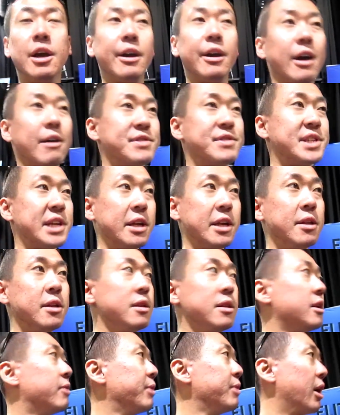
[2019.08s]
uh, I've seen.
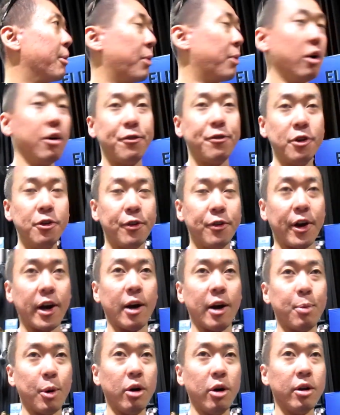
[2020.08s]
I mean, I bought a few.
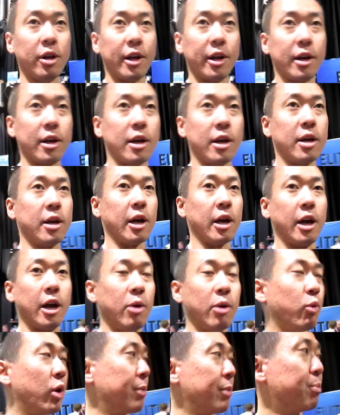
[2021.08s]
I bought like
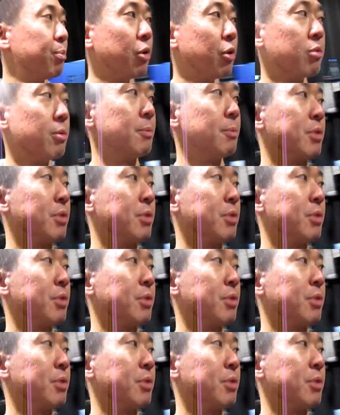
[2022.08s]
uh, one Pokemon